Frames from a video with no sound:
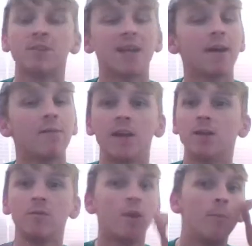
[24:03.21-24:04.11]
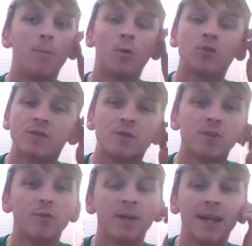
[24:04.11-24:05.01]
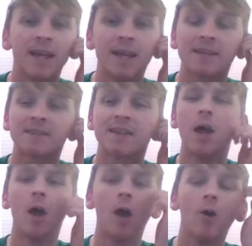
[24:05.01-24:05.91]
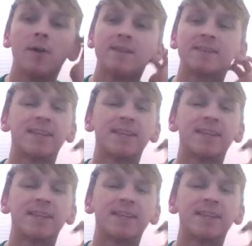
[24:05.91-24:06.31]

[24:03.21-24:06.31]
Seth hit a bunch of super kicks. Owens